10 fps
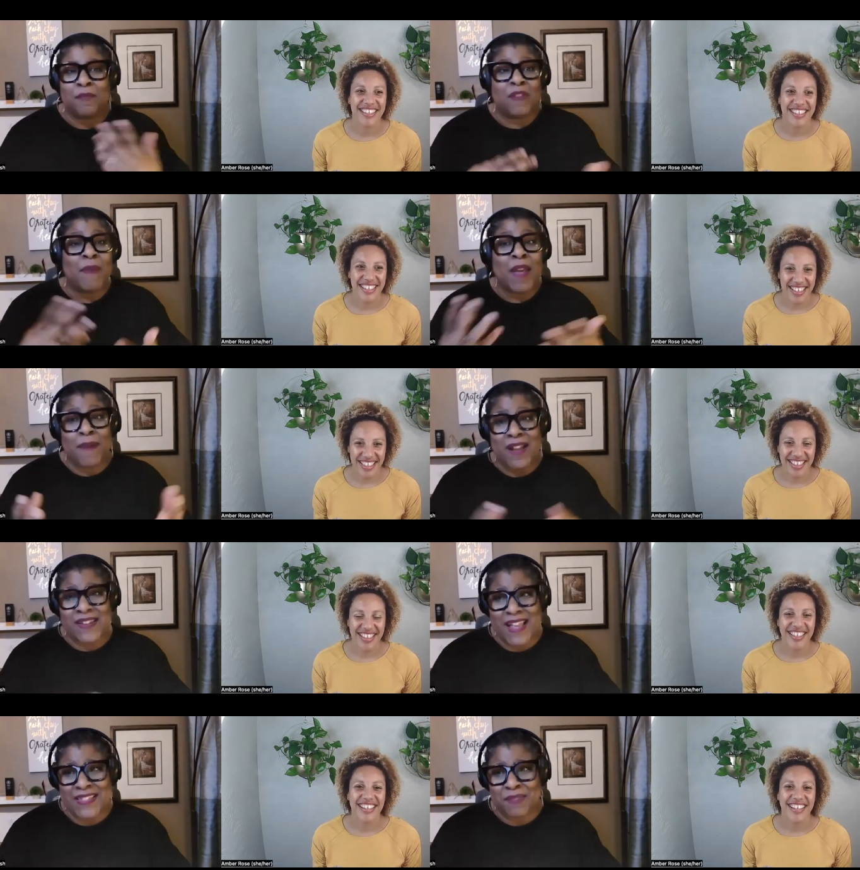Speaker 1: of my
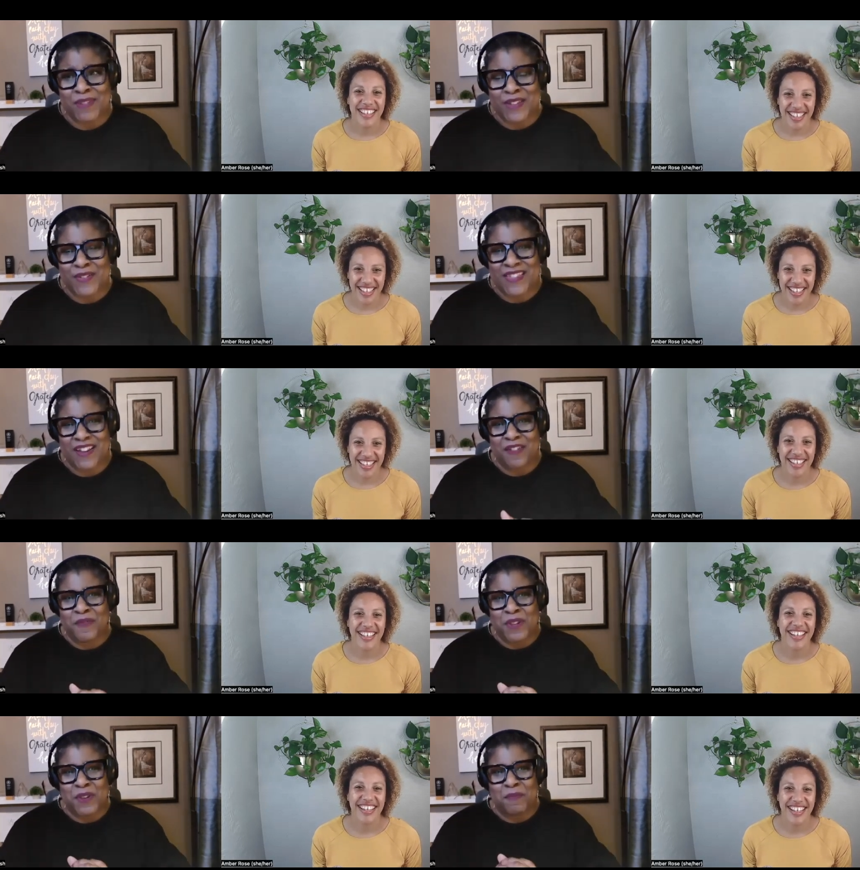podcast episodes there
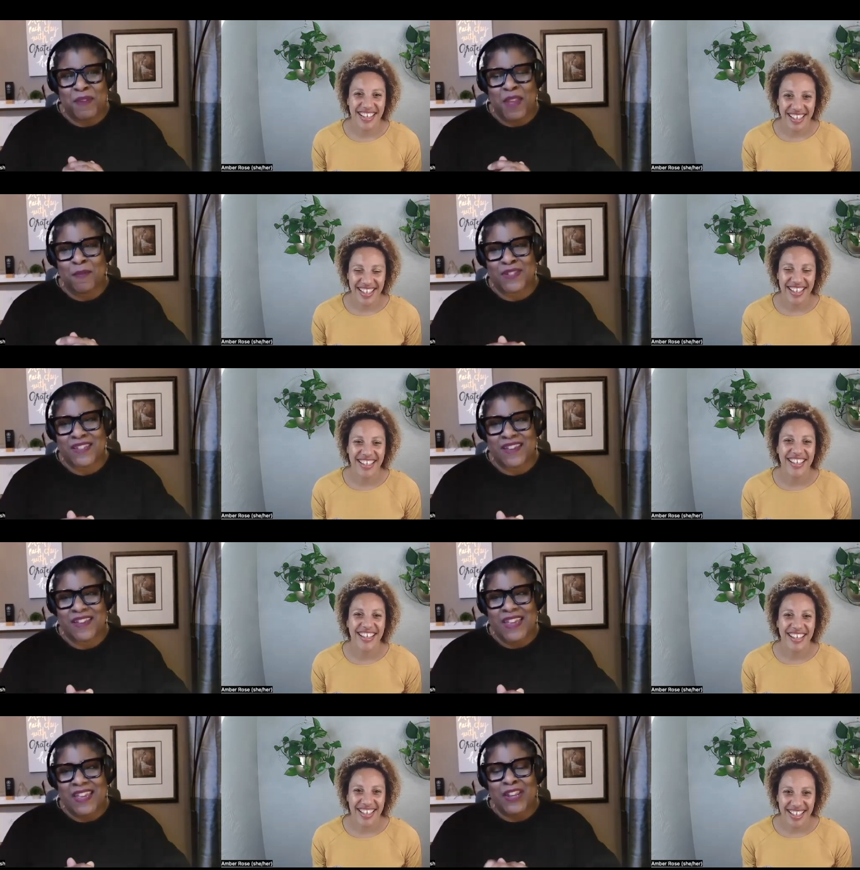for you to be able to
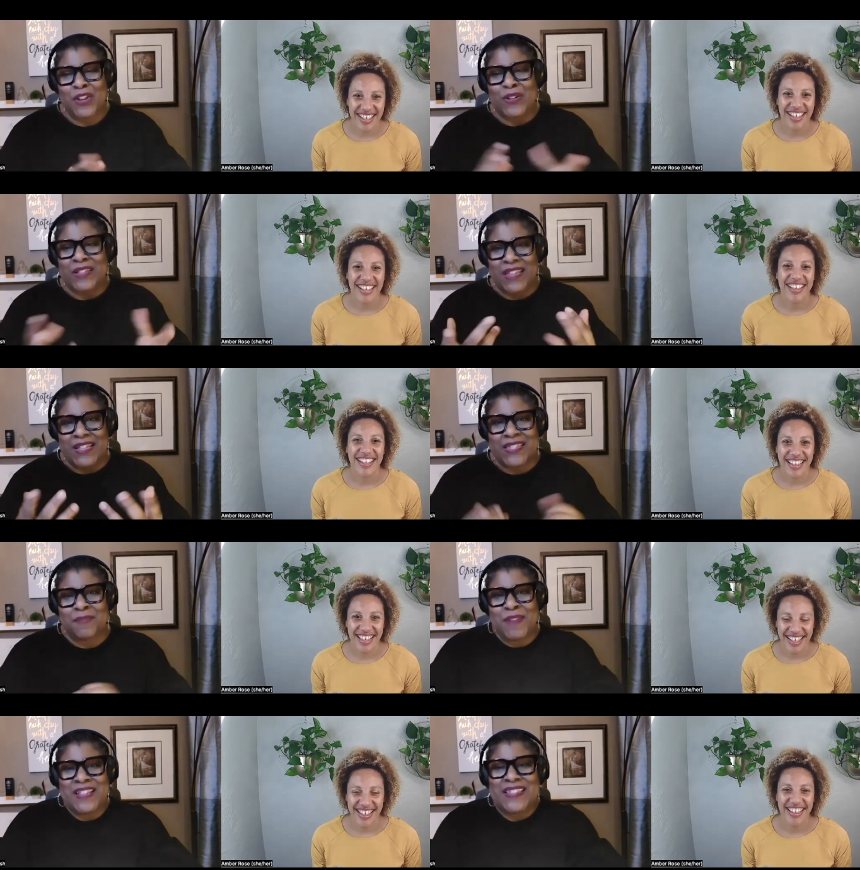you know glean
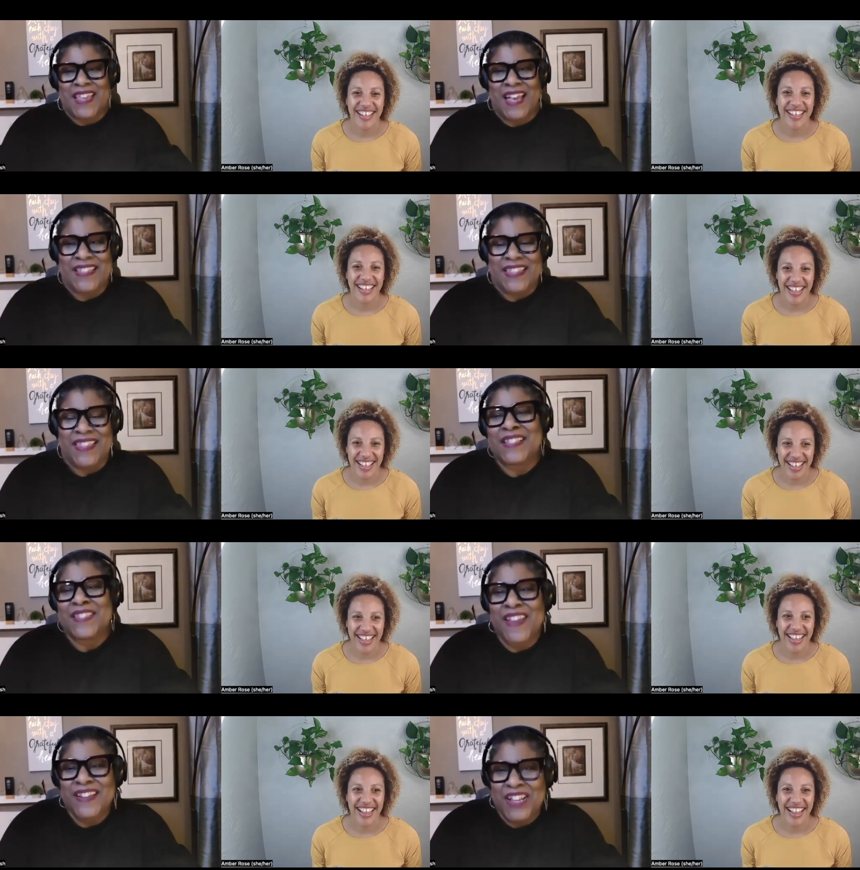some insights and things
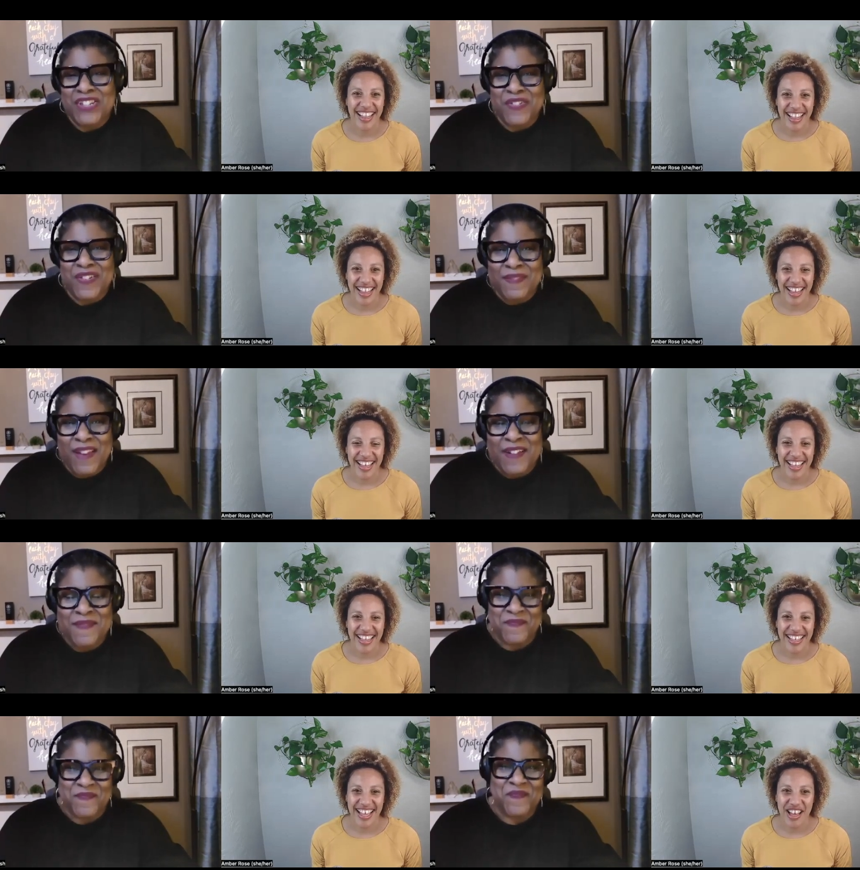of that nature as
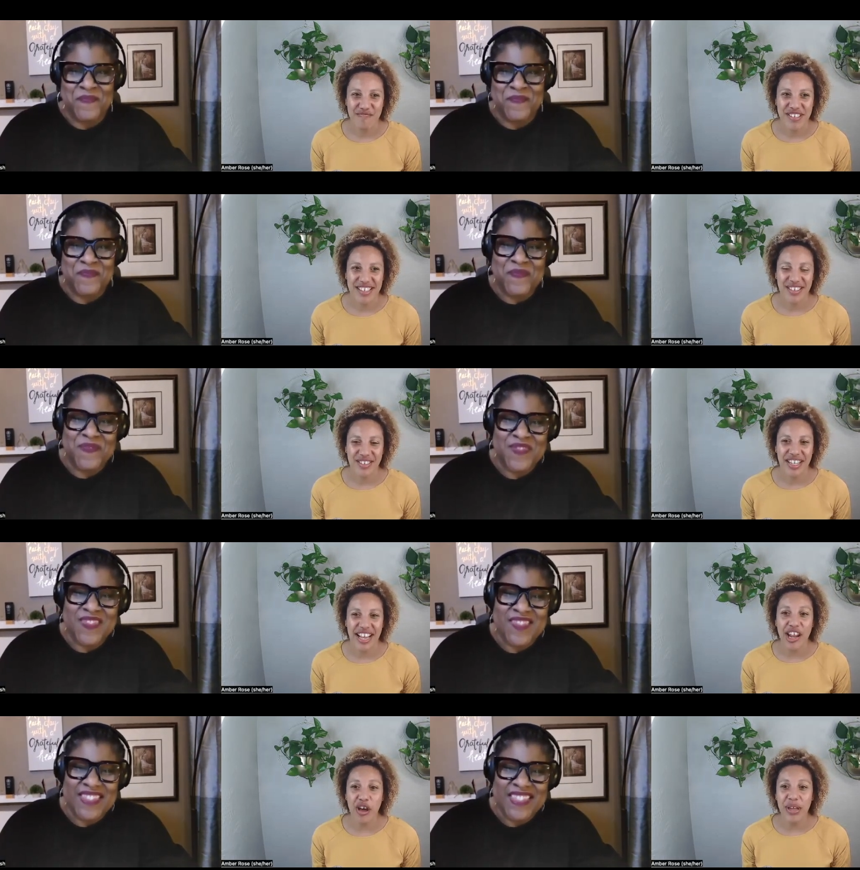well
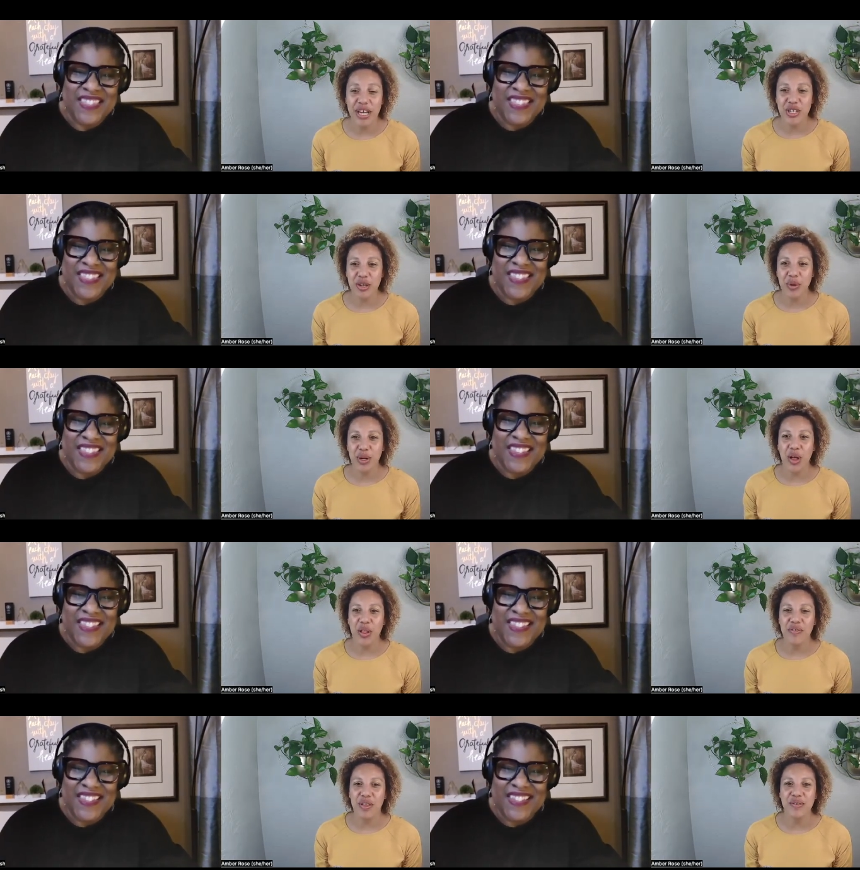
Speaker 2: absolutely and i'll make sure to put
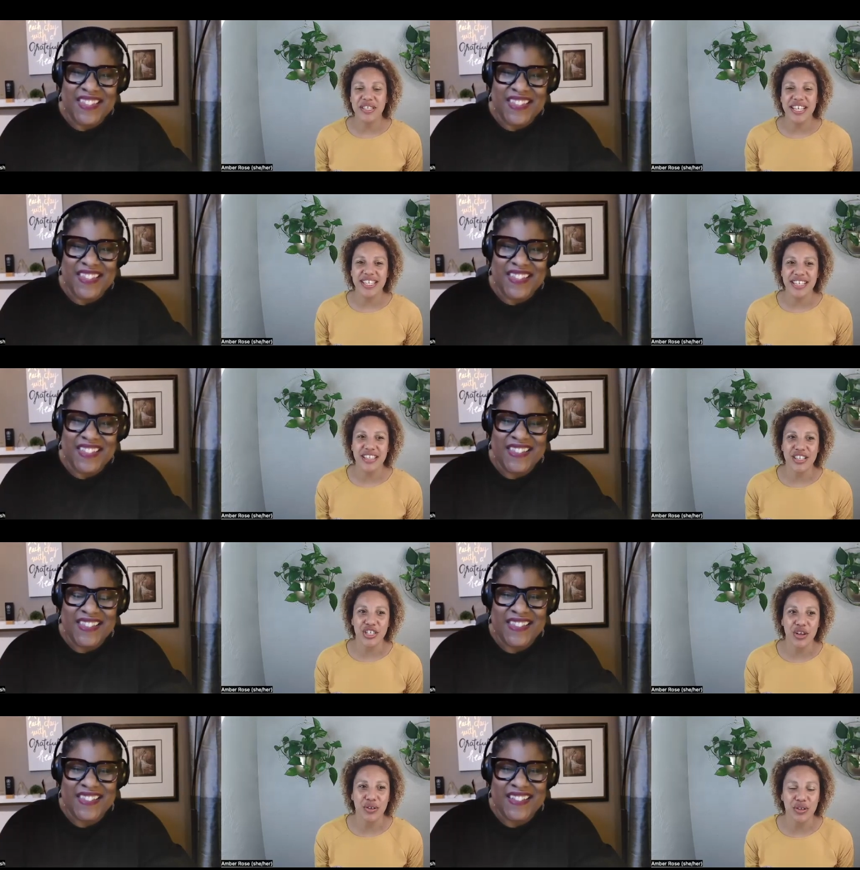all of those links in the
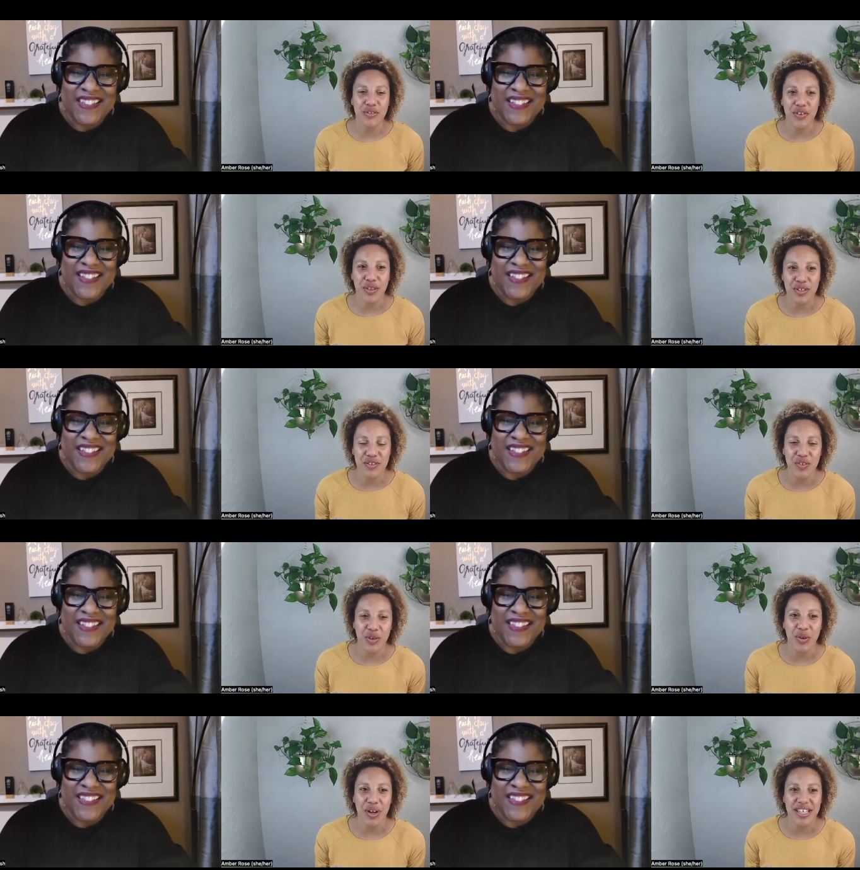show notes for those of
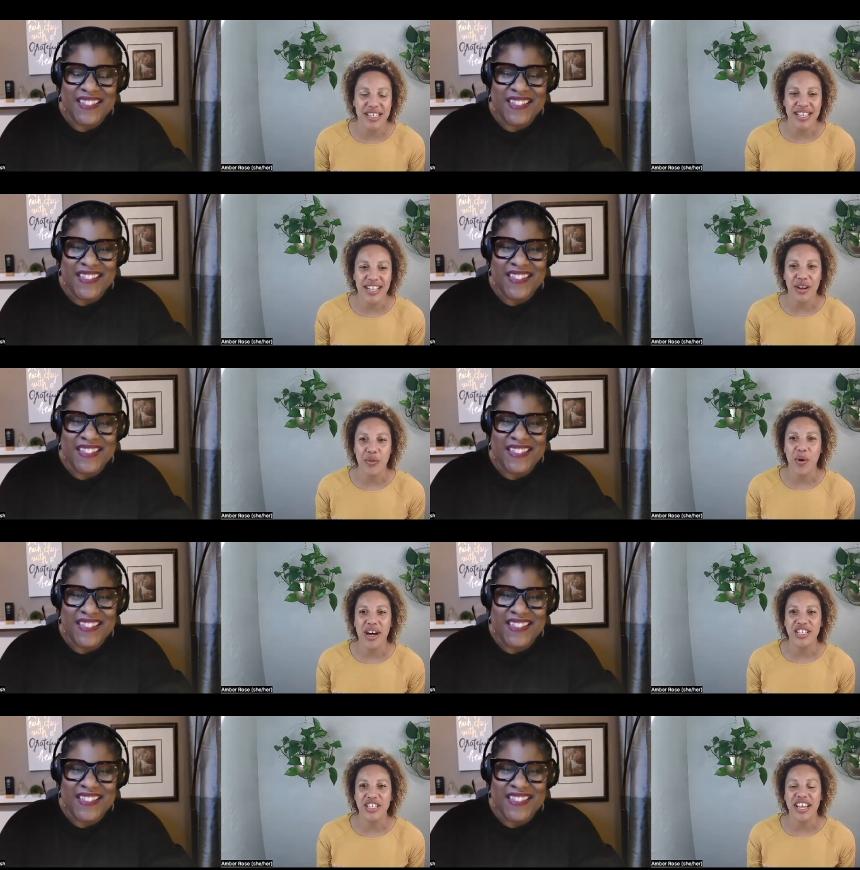you who are listening and
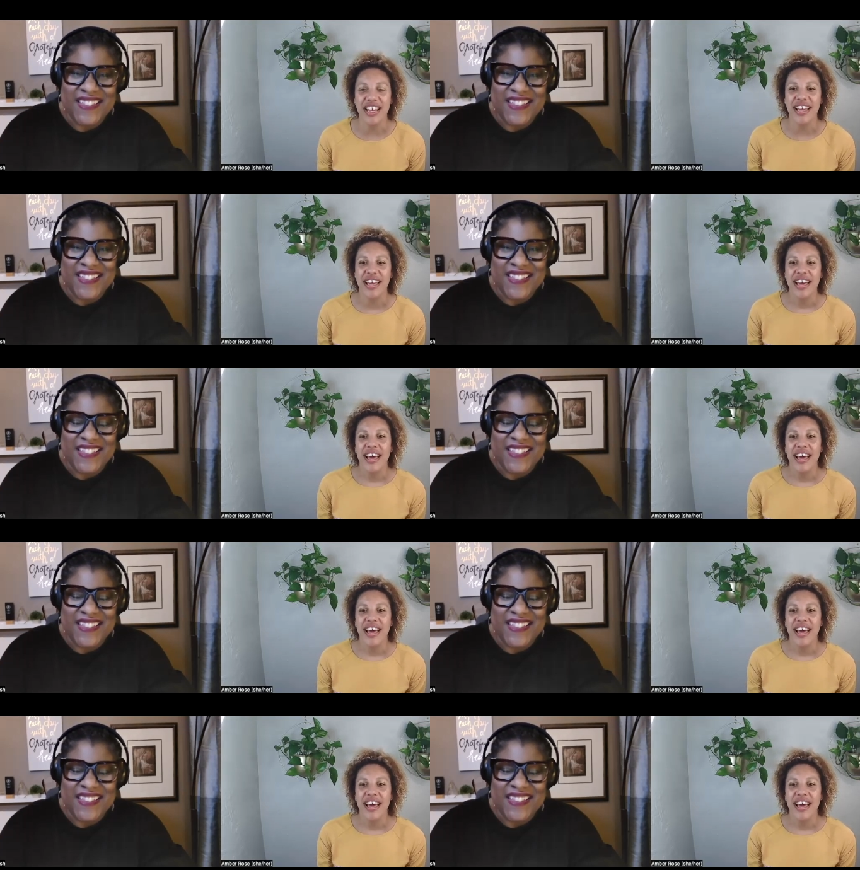watching